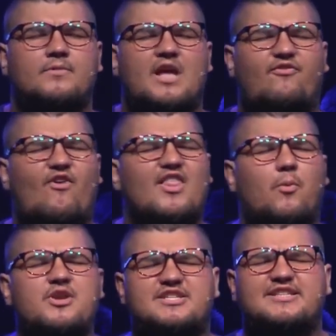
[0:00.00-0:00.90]
And Father,
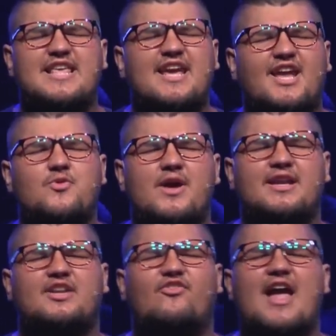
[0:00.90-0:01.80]
we're just thanking you in
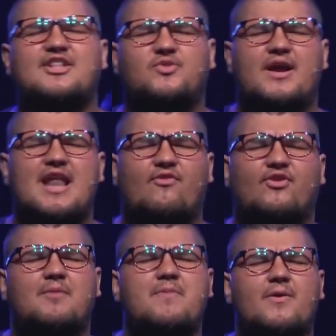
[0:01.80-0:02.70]
advance right now for
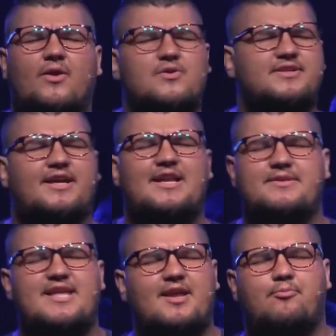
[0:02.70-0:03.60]
the miracles that are going to be
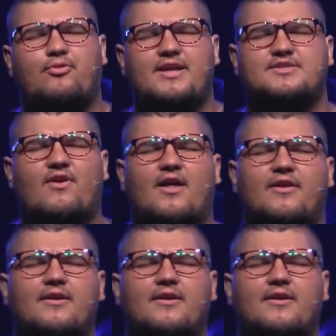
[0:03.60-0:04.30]
taking place, Father.